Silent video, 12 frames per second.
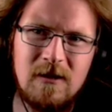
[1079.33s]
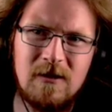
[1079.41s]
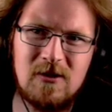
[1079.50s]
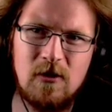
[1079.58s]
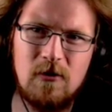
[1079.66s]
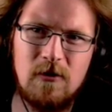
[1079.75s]

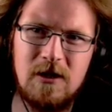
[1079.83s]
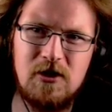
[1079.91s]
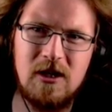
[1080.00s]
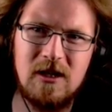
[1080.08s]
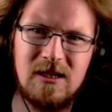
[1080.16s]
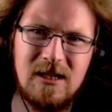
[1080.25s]
So, as you
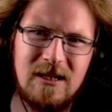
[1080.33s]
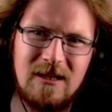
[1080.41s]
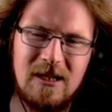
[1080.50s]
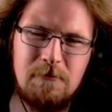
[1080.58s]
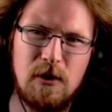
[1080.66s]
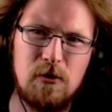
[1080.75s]
can see in
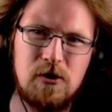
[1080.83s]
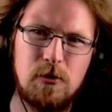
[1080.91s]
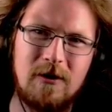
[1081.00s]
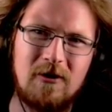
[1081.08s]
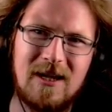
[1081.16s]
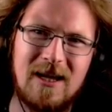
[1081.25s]
this potion,
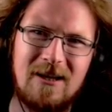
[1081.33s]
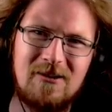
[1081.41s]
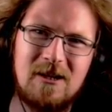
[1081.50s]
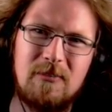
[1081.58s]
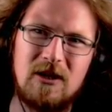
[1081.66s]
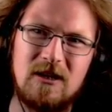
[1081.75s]
we've got
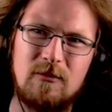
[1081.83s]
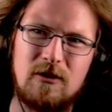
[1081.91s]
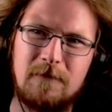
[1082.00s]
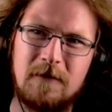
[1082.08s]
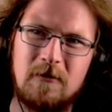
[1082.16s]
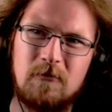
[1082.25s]
chaotic
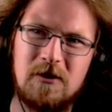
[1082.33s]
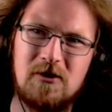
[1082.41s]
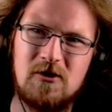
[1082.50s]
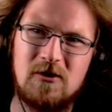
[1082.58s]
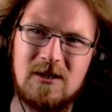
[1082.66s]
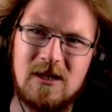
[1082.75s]
polymorphine, which
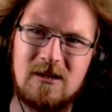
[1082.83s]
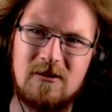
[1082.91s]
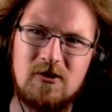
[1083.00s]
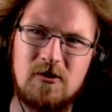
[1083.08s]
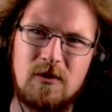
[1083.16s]
toxic sludge and